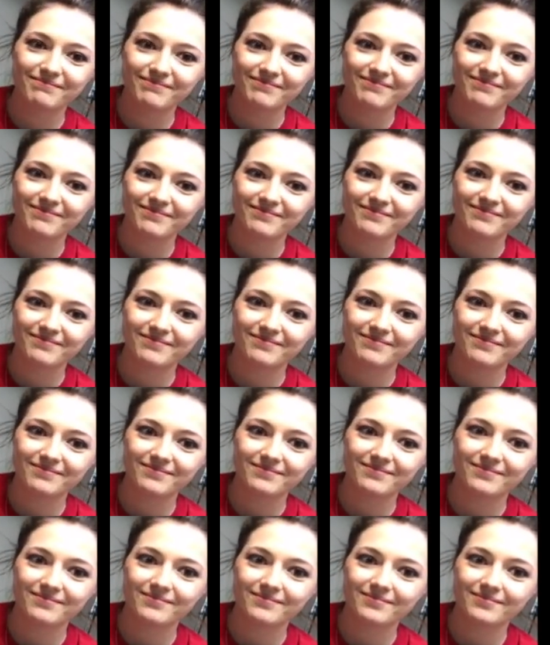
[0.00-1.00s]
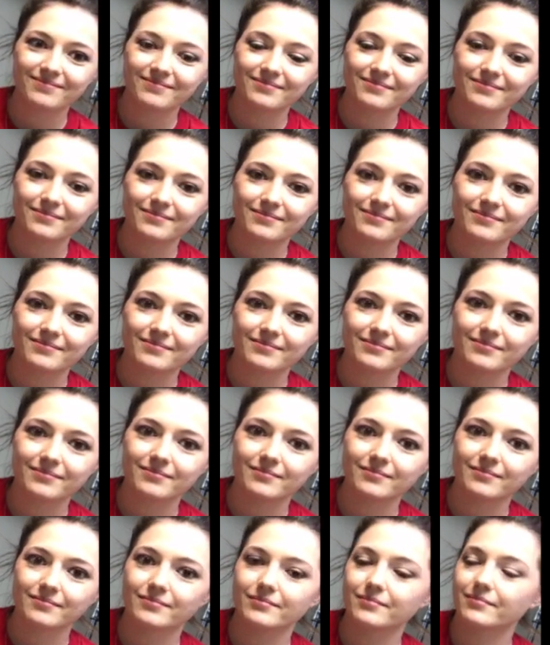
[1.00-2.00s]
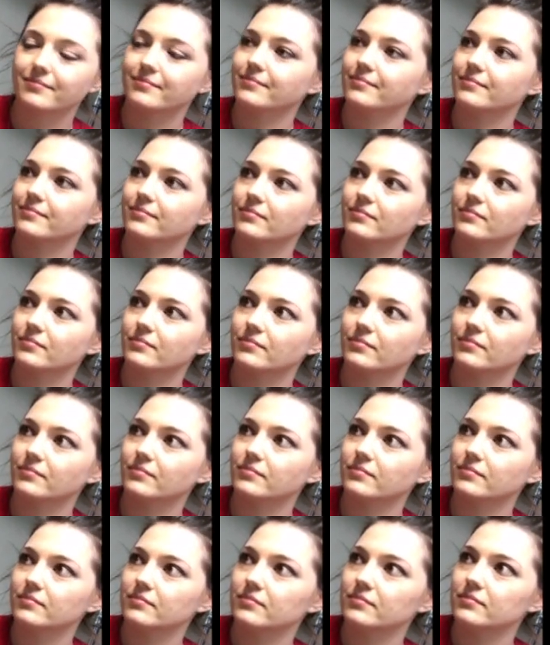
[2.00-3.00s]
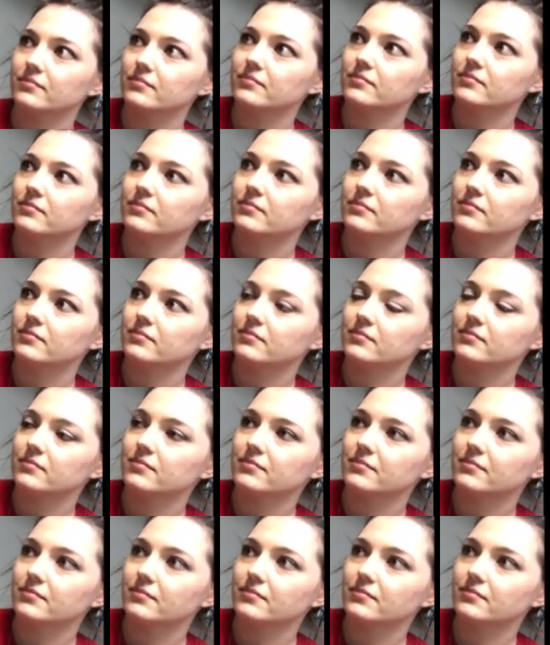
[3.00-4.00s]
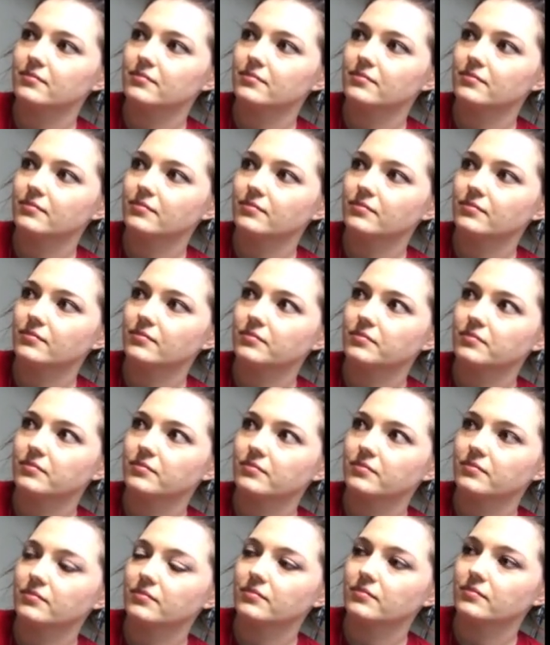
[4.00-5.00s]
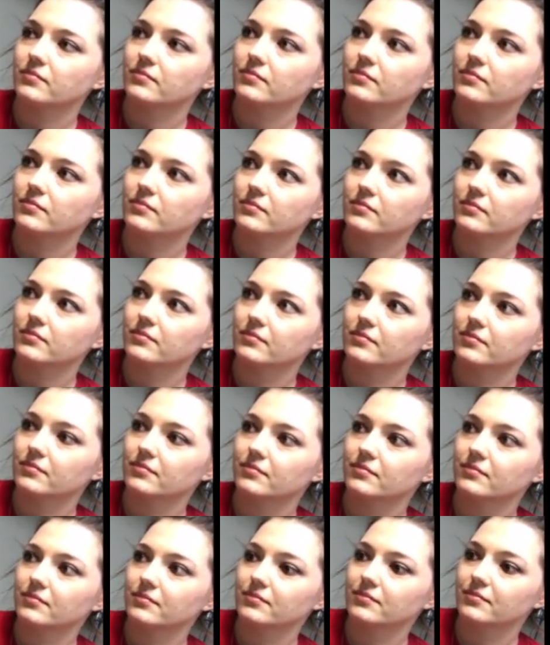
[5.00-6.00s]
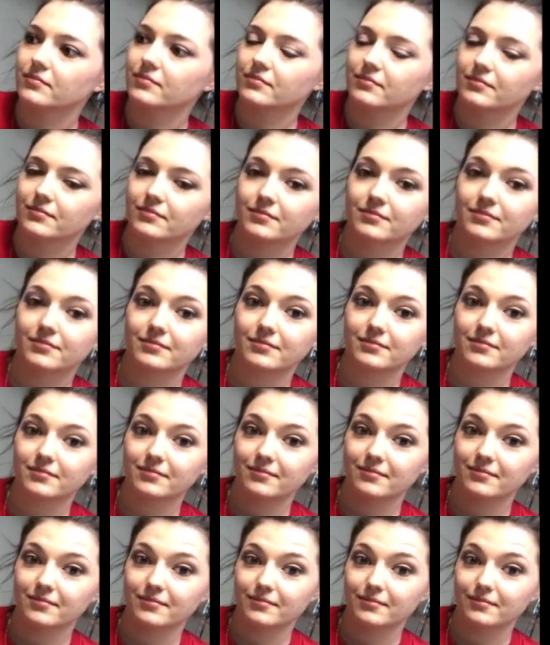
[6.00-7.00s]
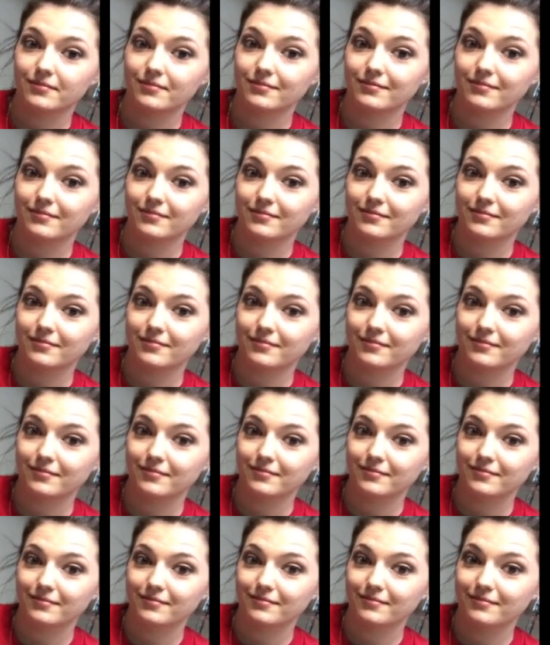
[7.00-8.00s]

(not speaking)